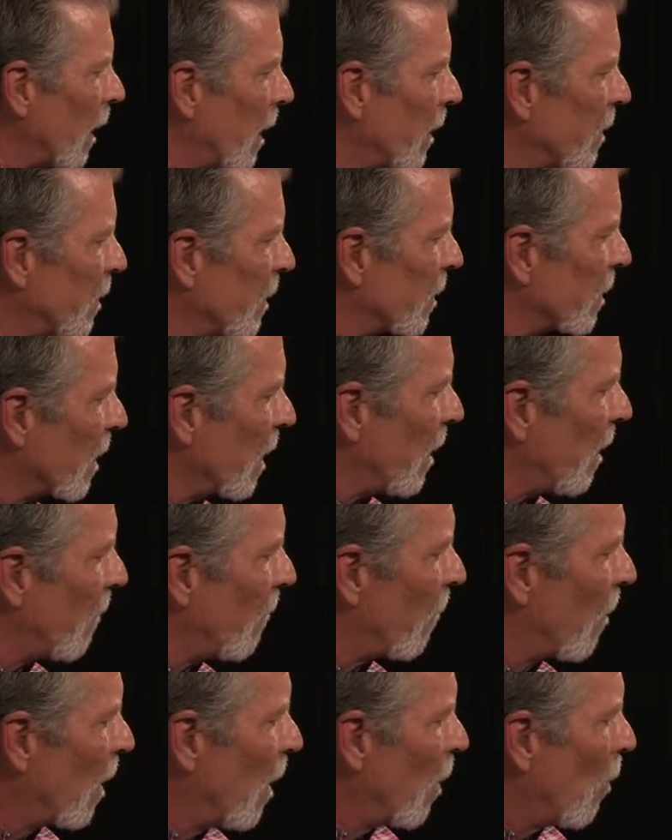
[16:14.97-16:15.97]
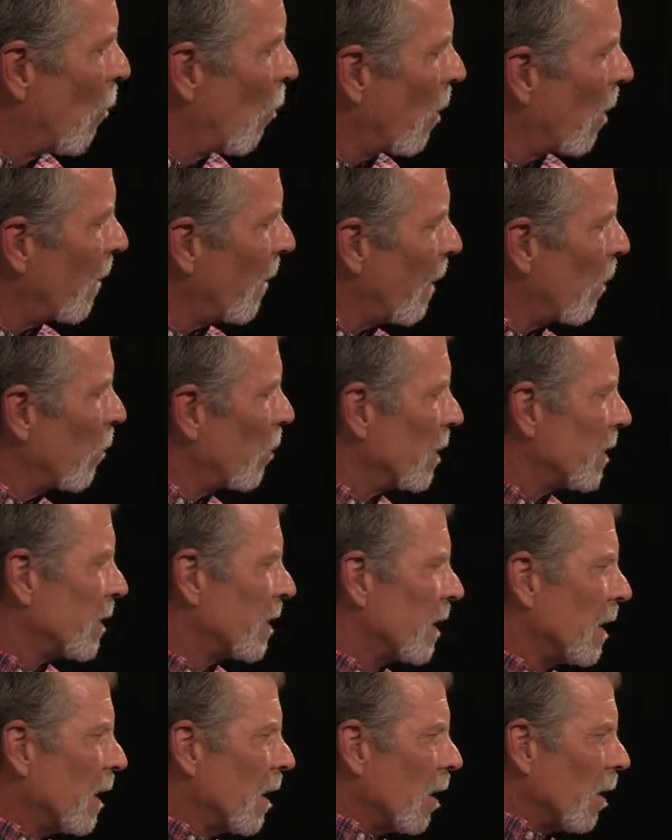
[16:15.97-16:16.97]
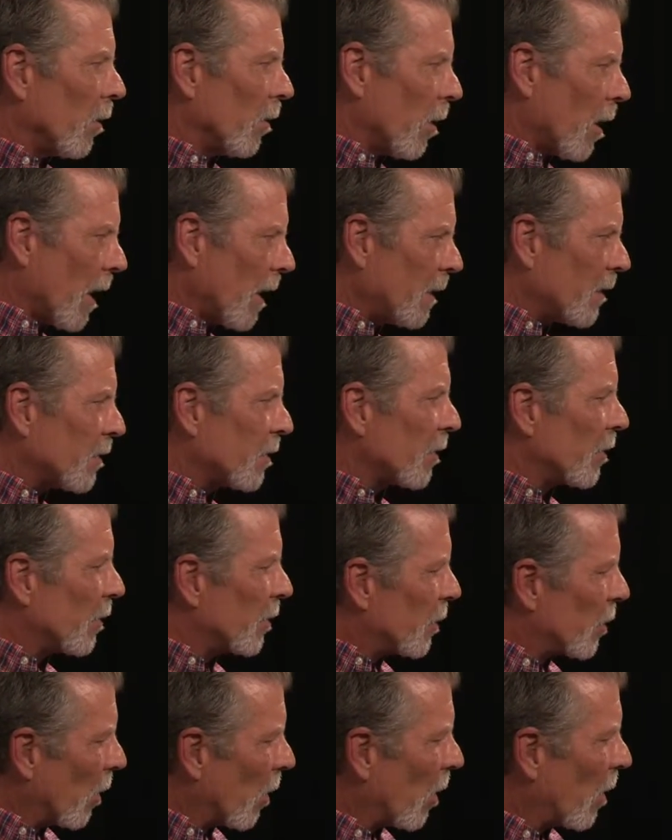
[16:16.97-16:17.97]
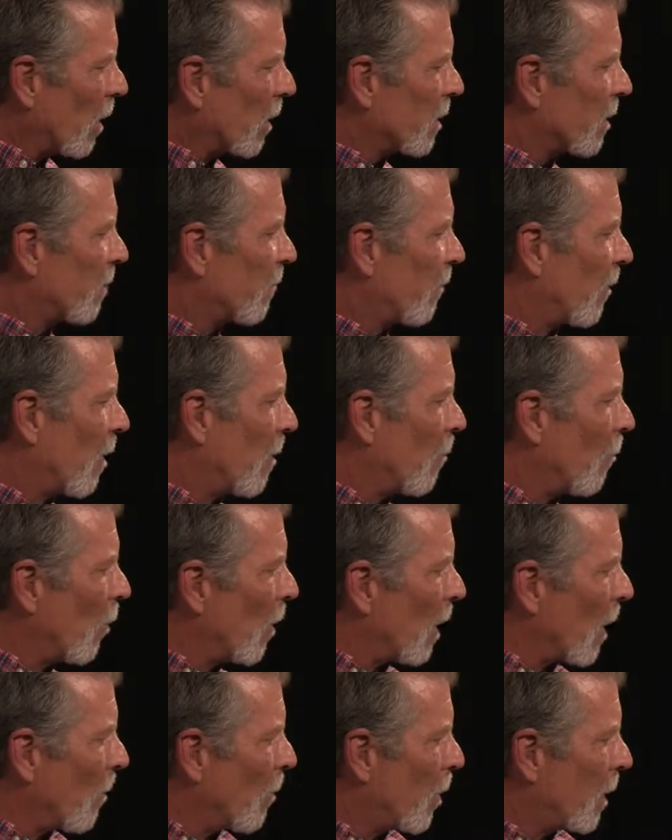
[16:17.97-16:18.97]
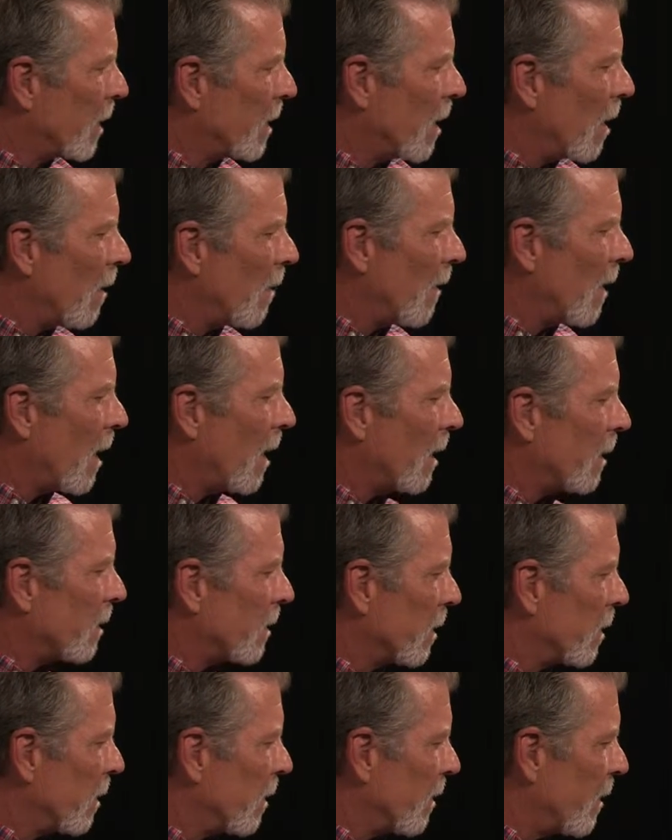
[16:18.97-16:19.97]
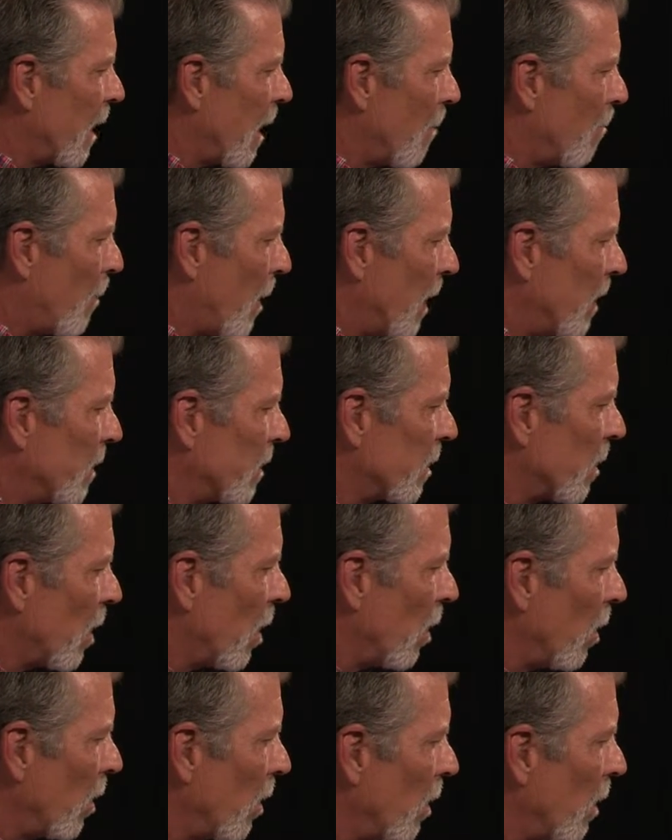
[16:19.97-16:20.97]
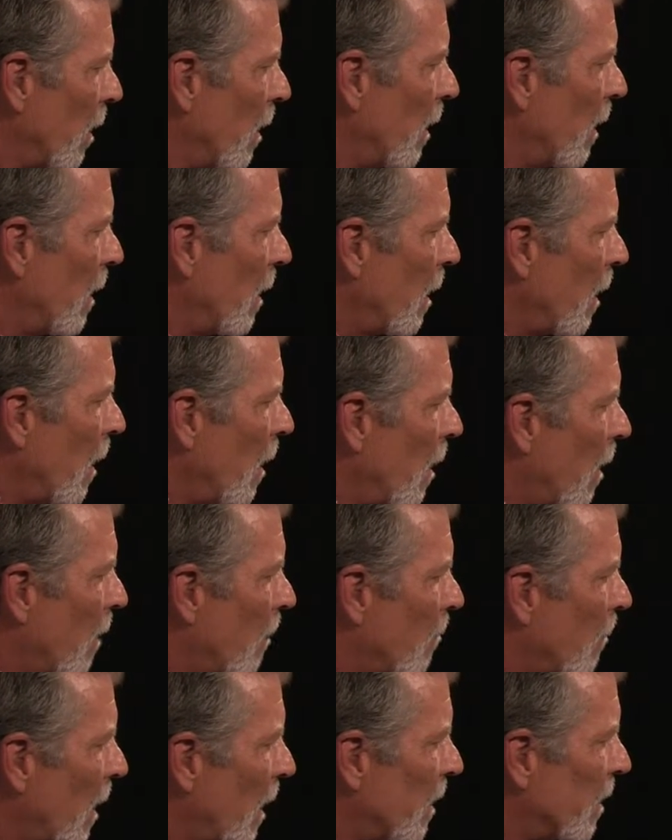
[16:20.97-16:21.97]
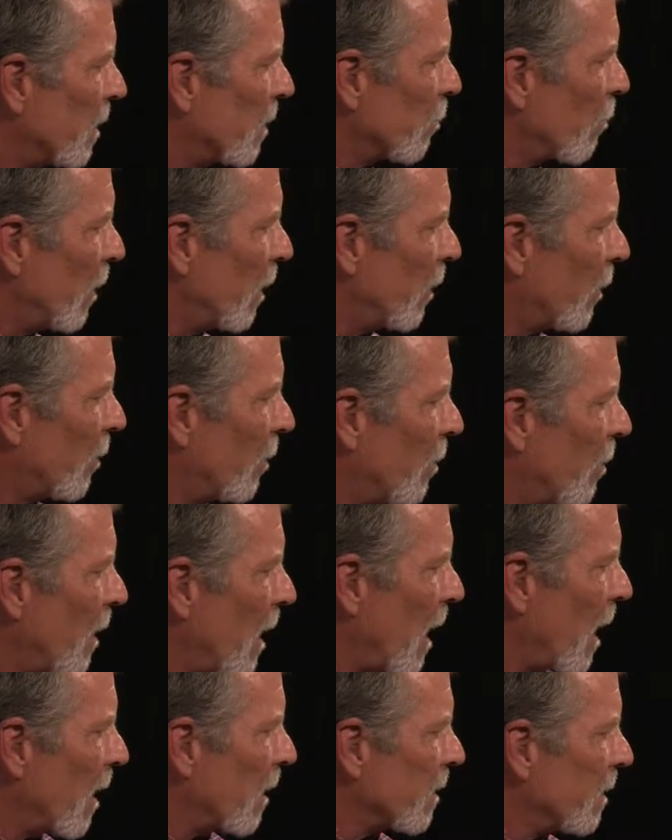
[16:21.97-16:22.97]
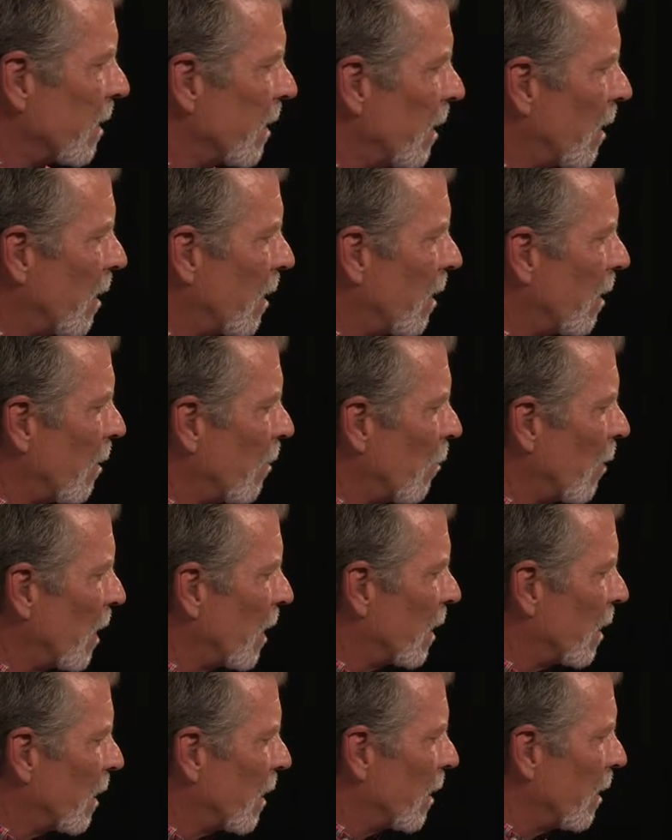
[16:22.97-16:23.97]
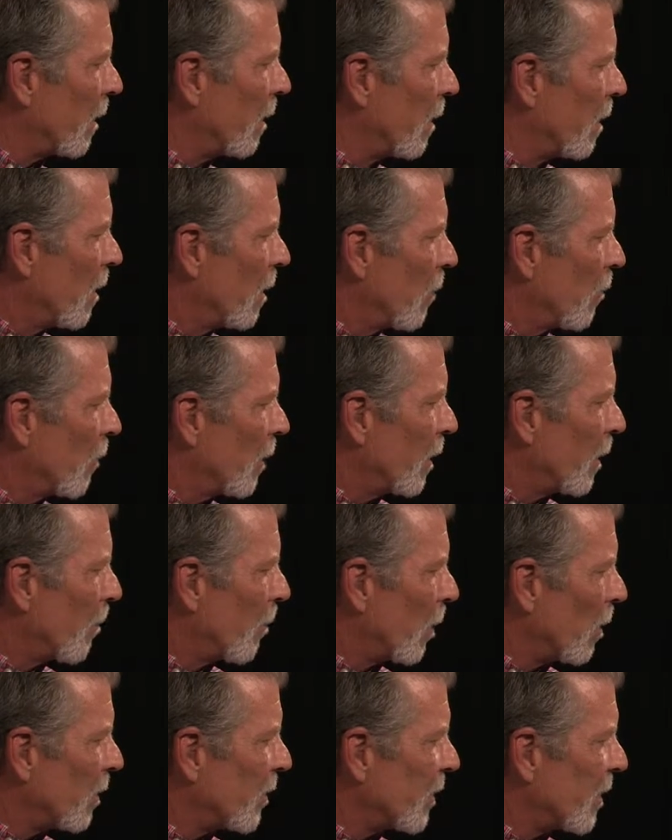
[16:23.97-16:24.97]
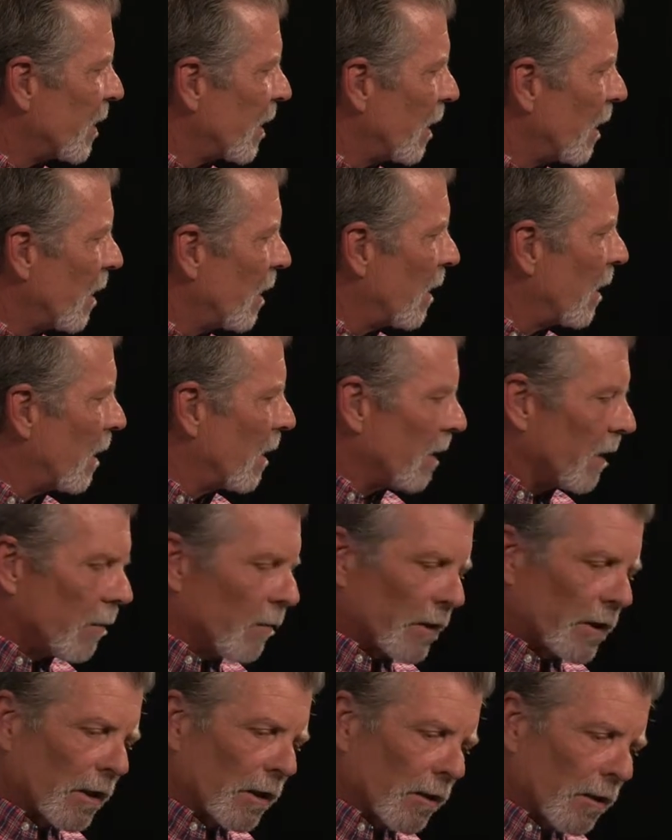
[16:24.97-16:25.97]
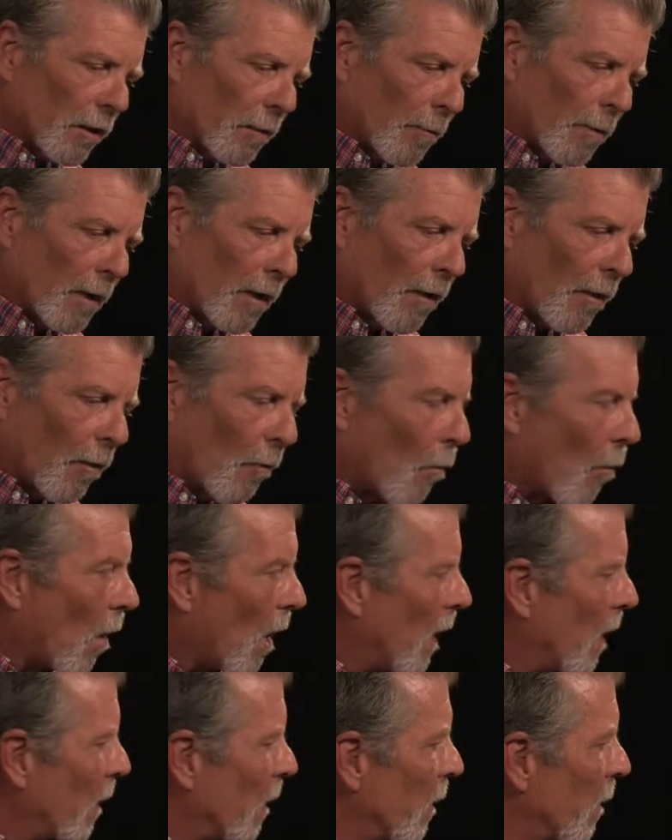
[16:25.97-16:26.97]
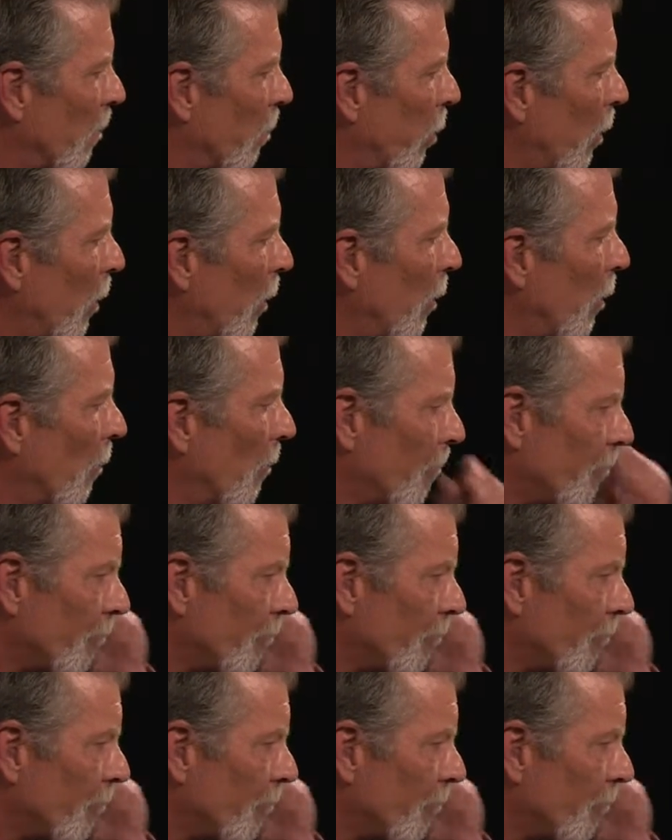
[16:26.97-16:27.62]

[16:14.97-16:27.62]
I just kind of, where there was lights or darks from when I put down that base color, I just went through and accented it with the burnt sienna, and then with a little bit of the white and the blue.